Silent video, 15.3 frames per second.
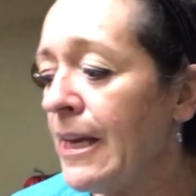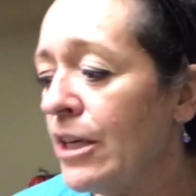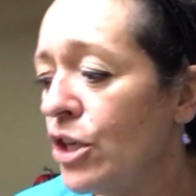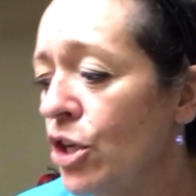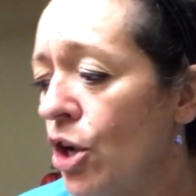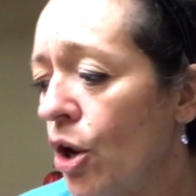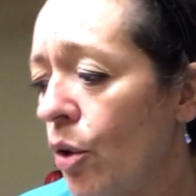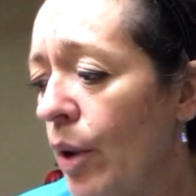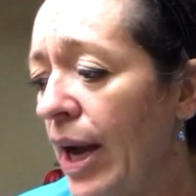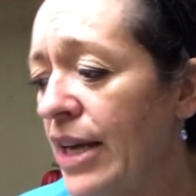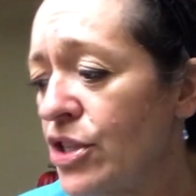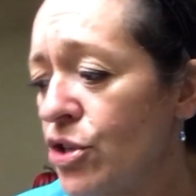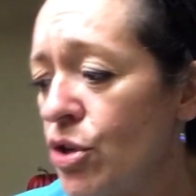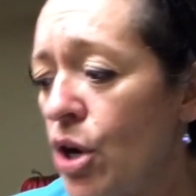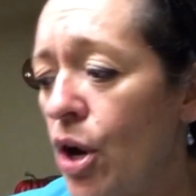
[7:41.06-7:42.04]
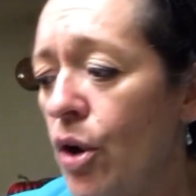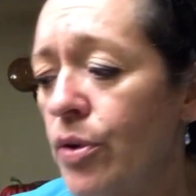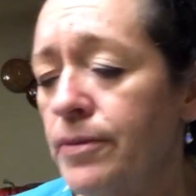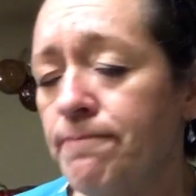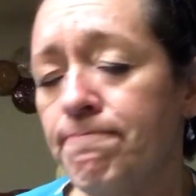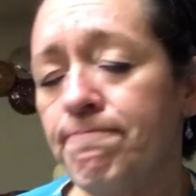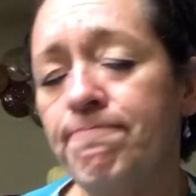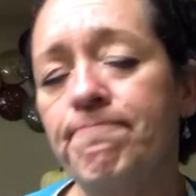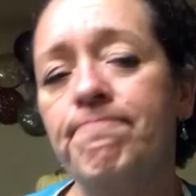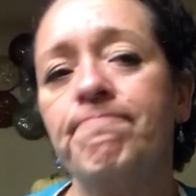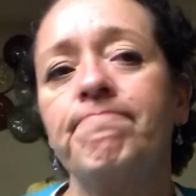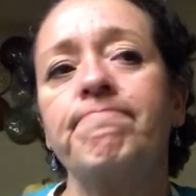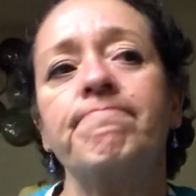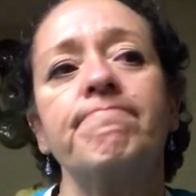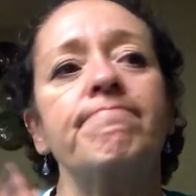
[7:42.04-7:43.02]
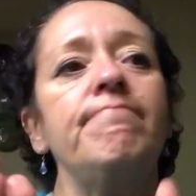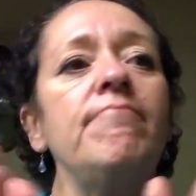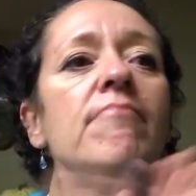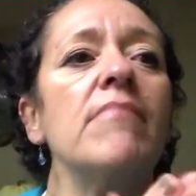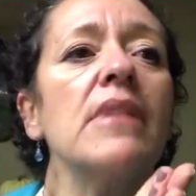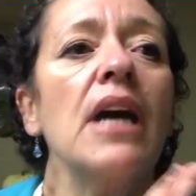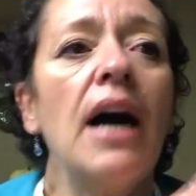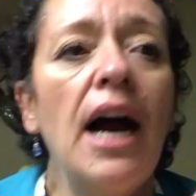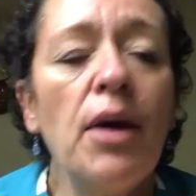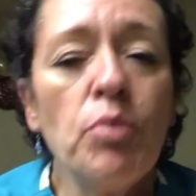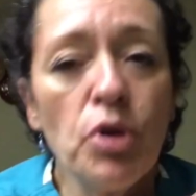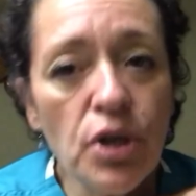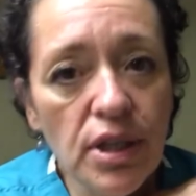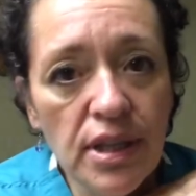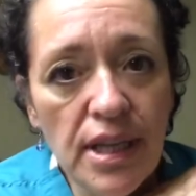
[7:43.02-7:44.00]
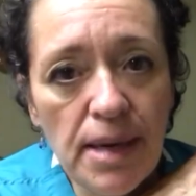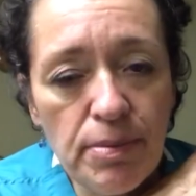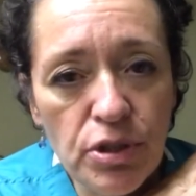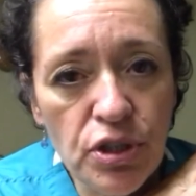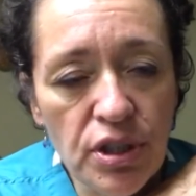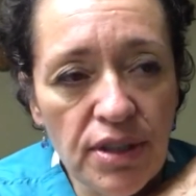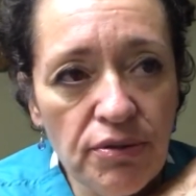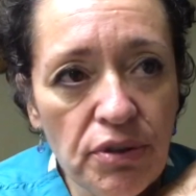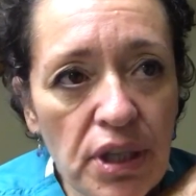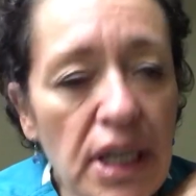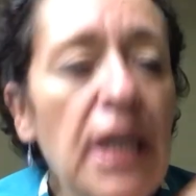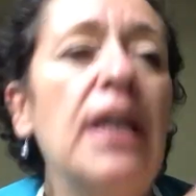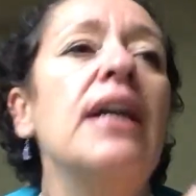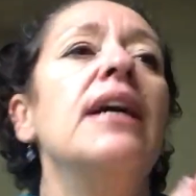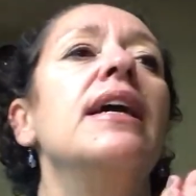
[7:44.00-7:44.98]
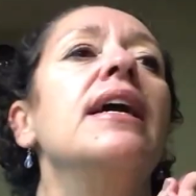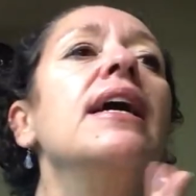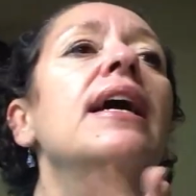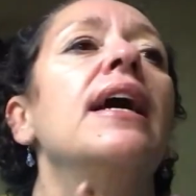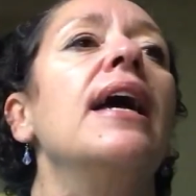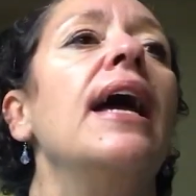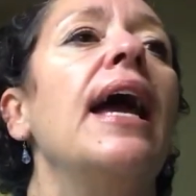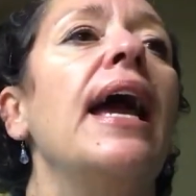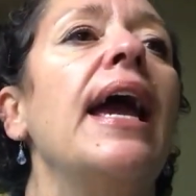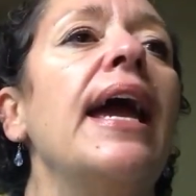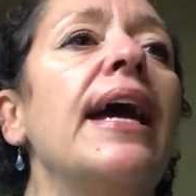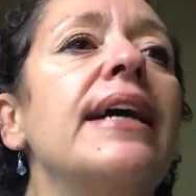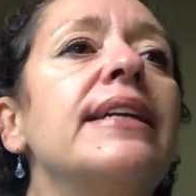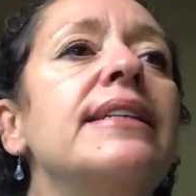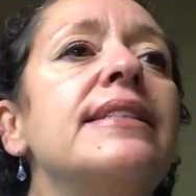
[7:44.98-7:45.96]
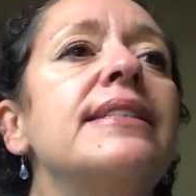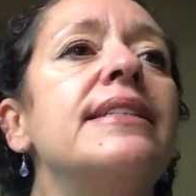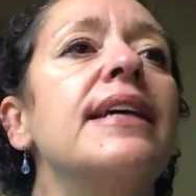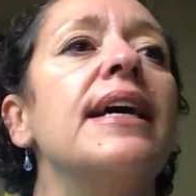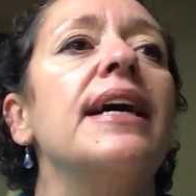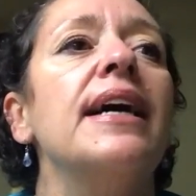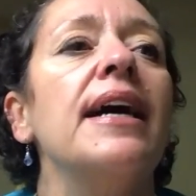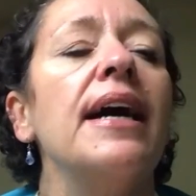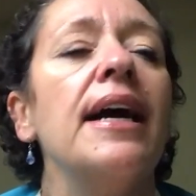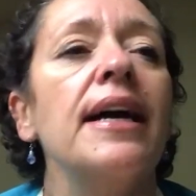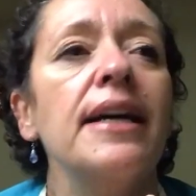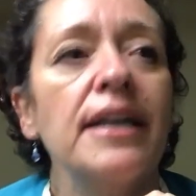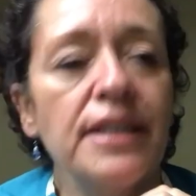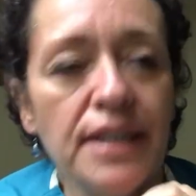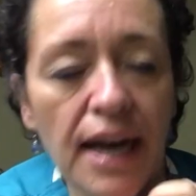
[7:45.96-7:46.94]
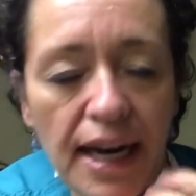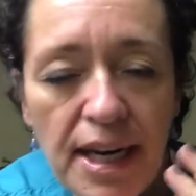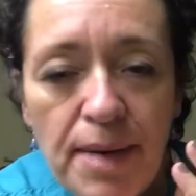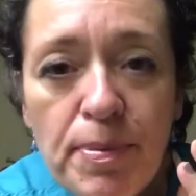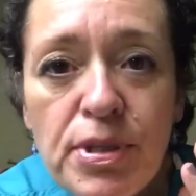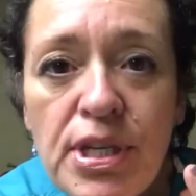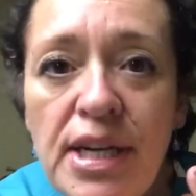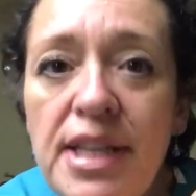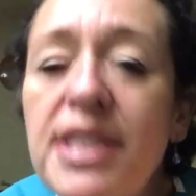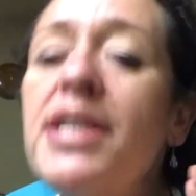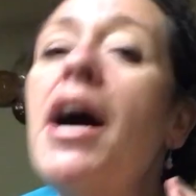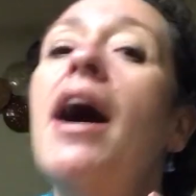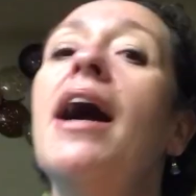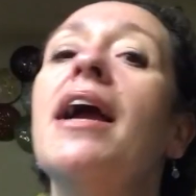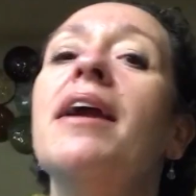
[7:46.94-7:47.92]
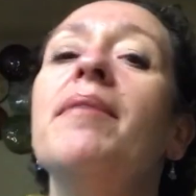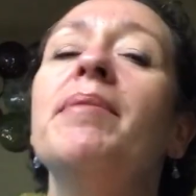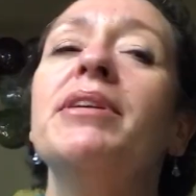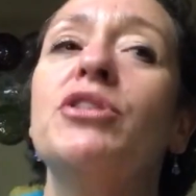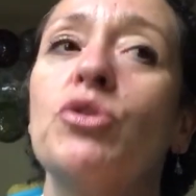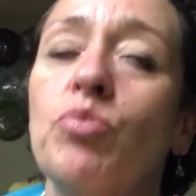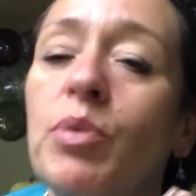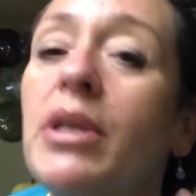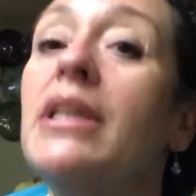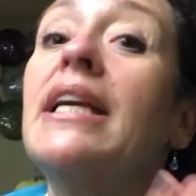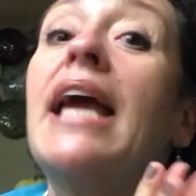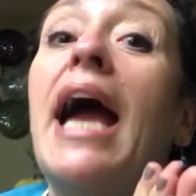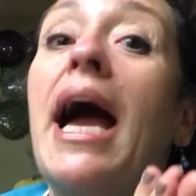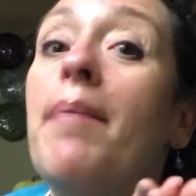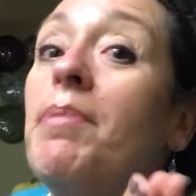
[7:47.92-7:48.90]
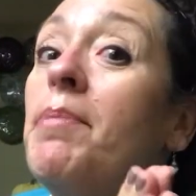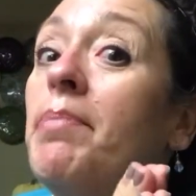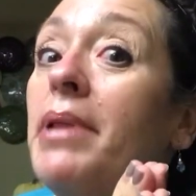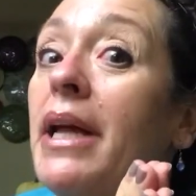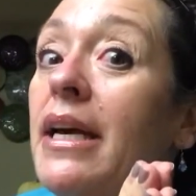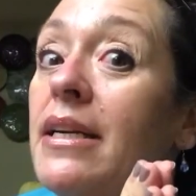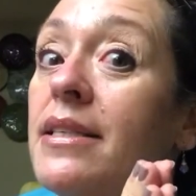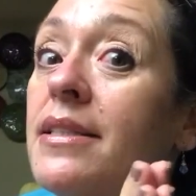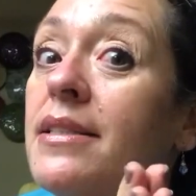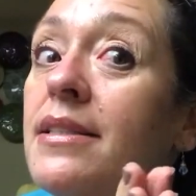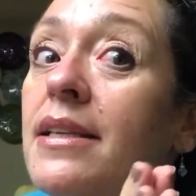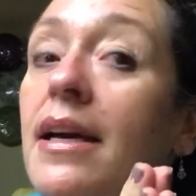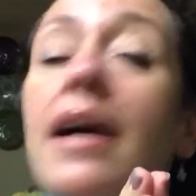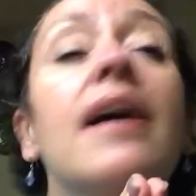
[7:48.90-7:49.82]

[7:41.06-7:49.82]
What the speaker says: You know, as you know, I work in labor and delivery, and 90% of the time, it's a really happy place.